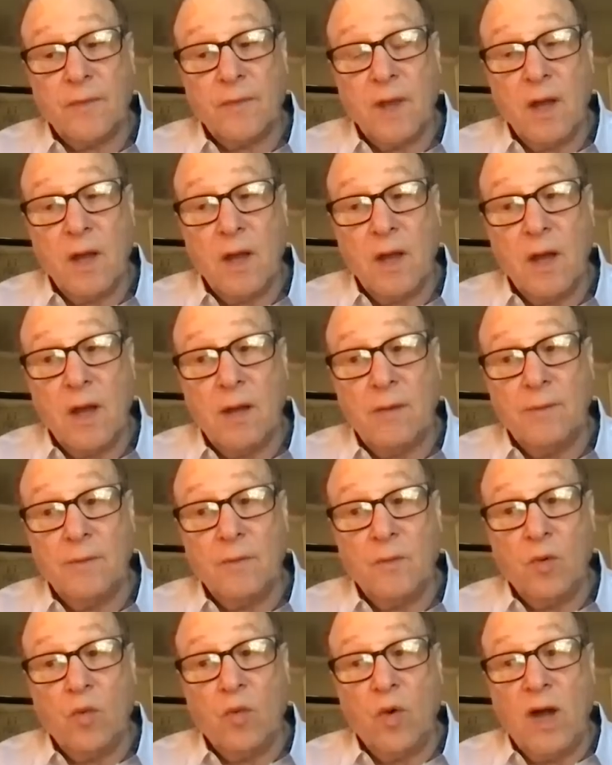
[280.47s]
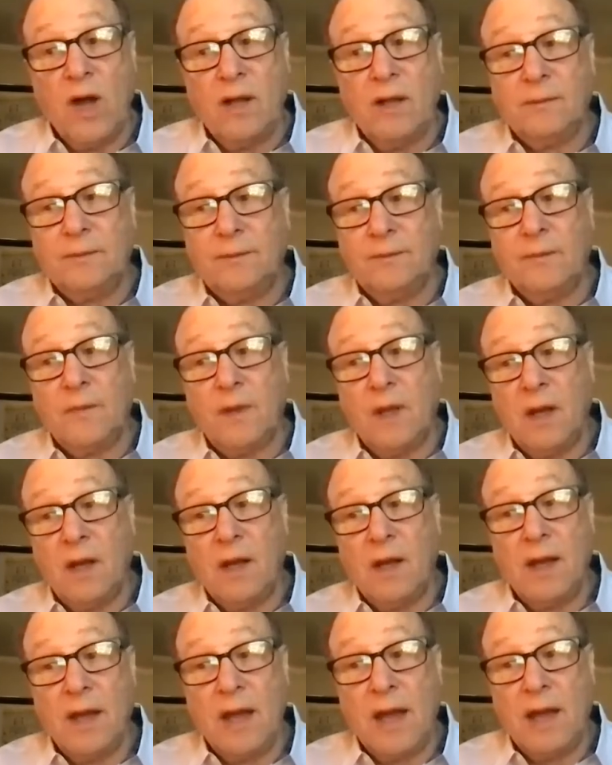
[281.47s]
Well,
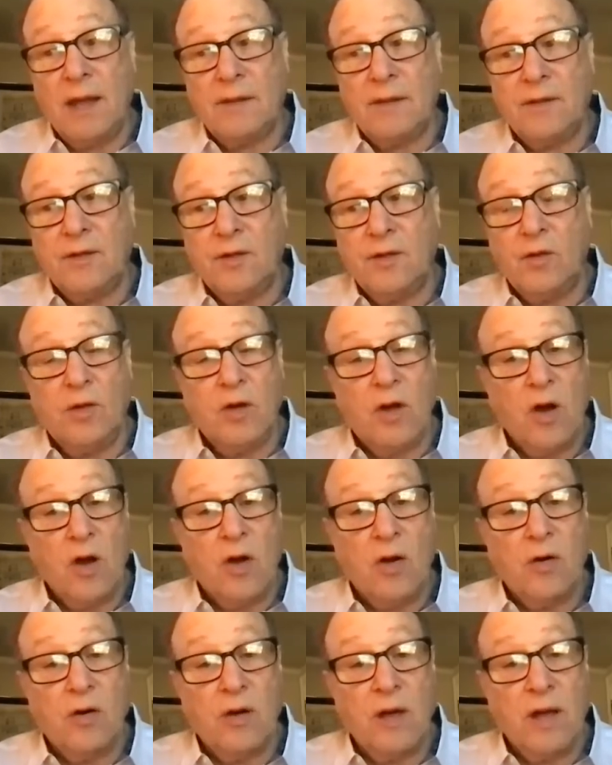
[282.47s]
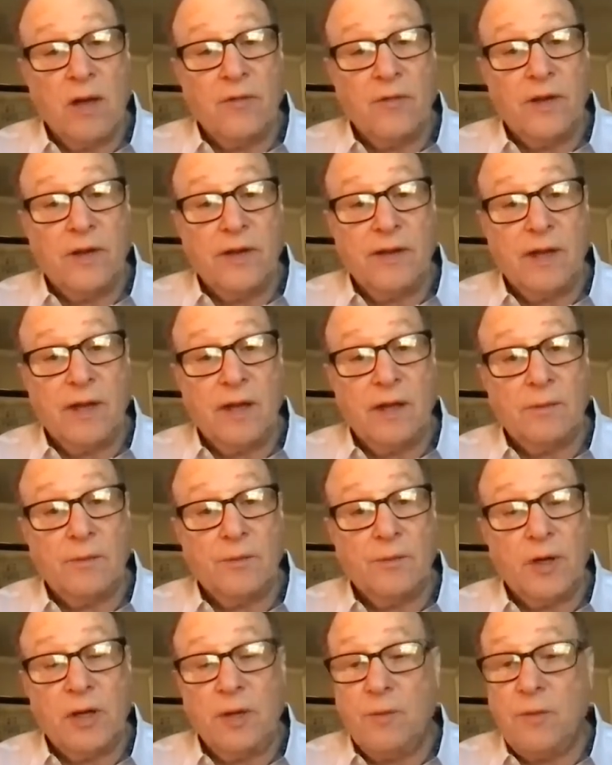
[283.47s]
as you know, everything
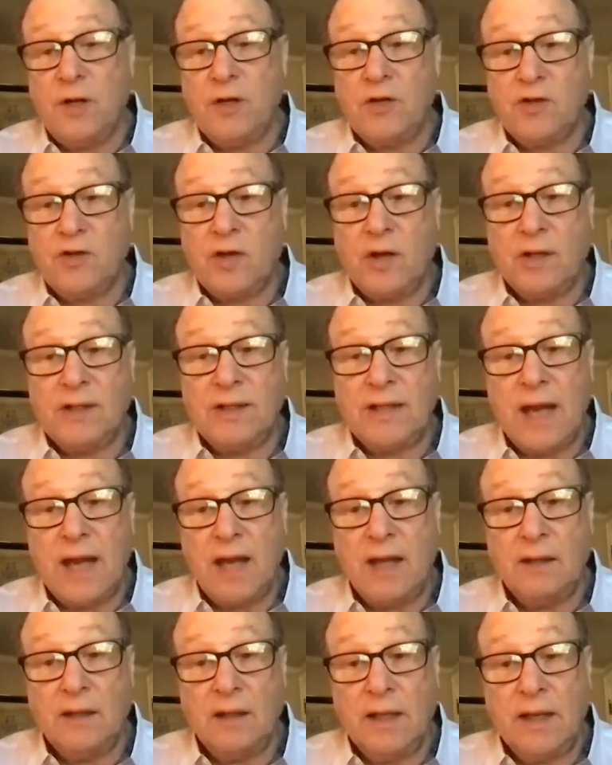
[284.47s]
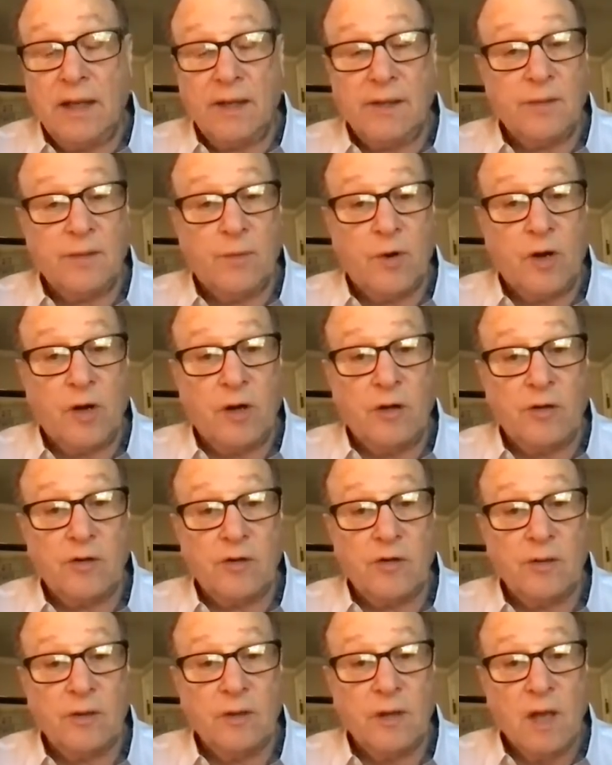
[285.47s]
pretty much shut down last
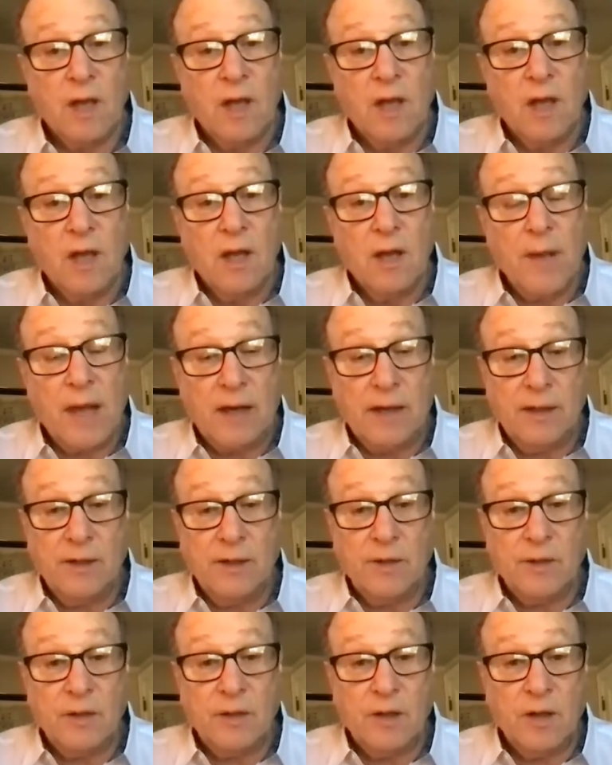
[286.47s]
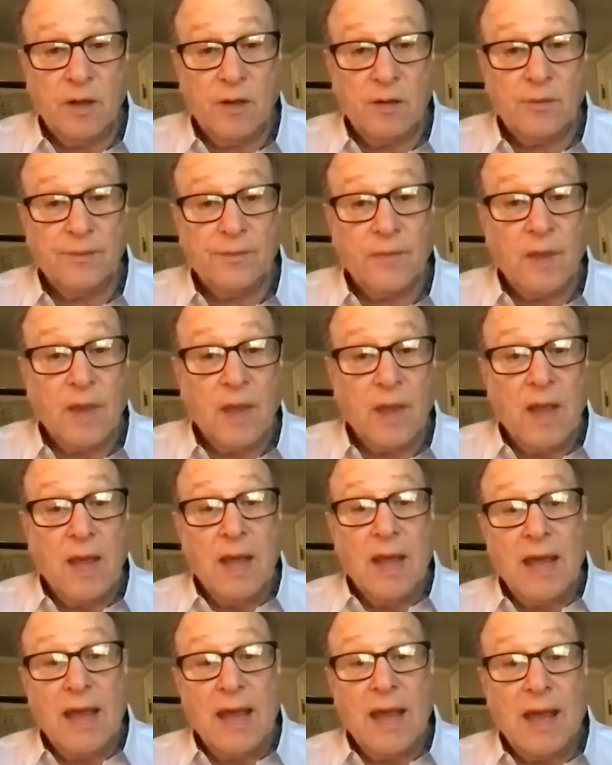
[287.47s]
March, about a year ago.
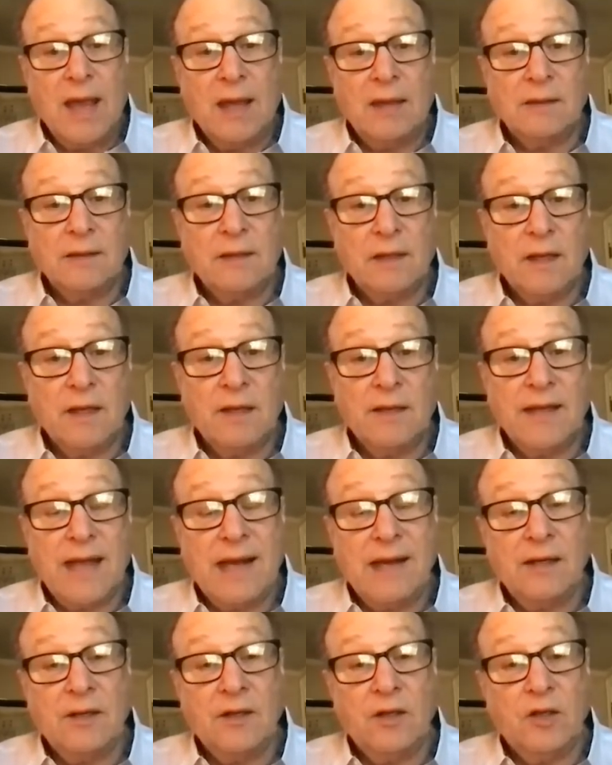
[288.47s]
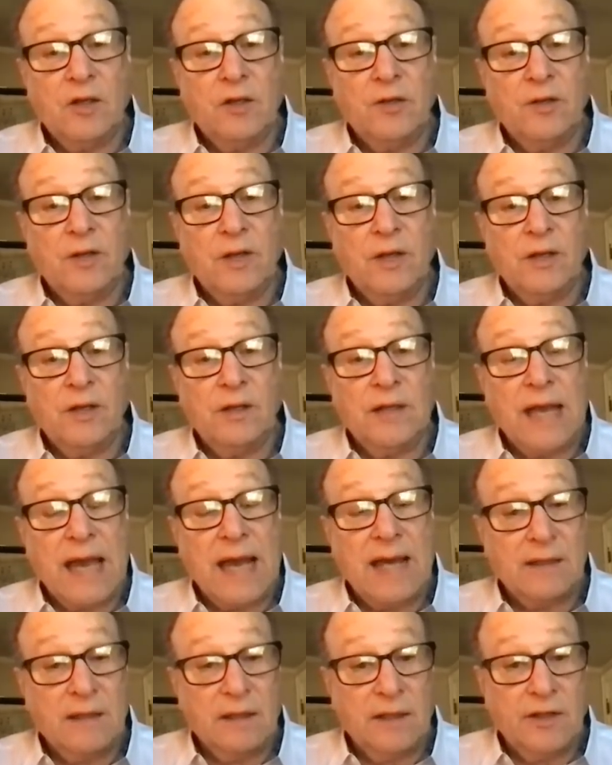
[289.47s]
And that included
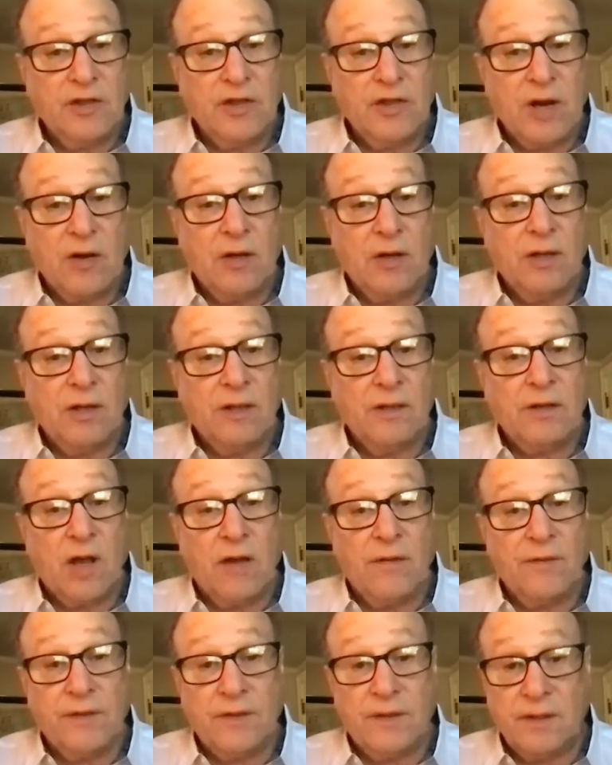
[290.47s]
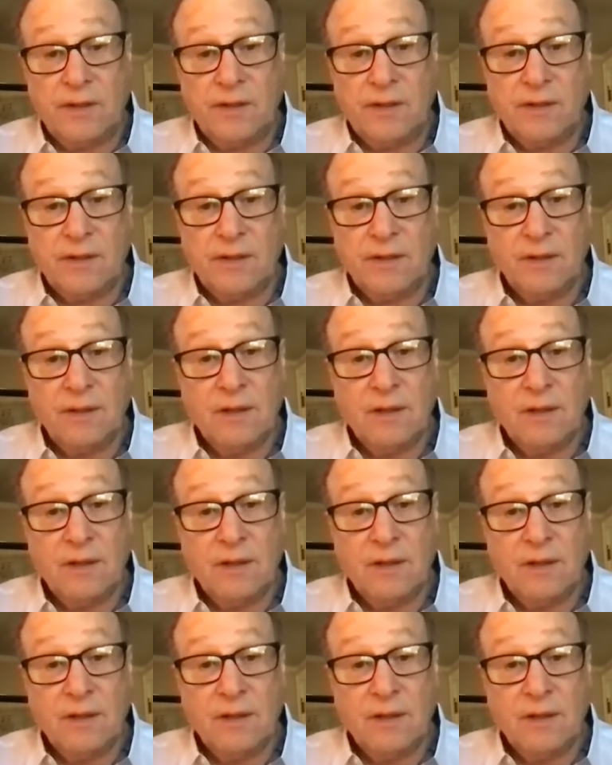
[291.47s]
Catholic Charities offices.